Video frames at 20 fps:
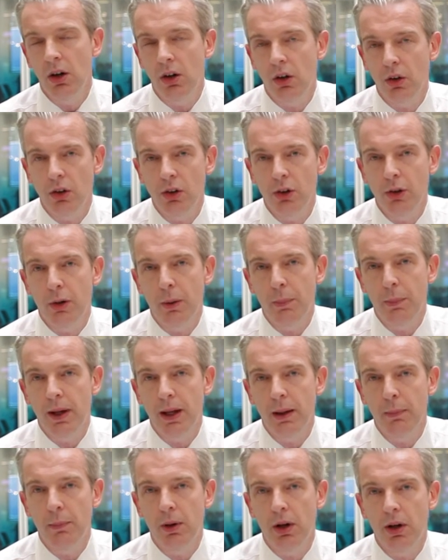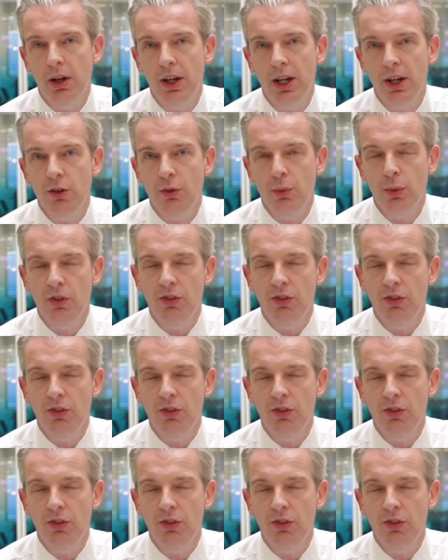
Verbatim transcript: on European markets.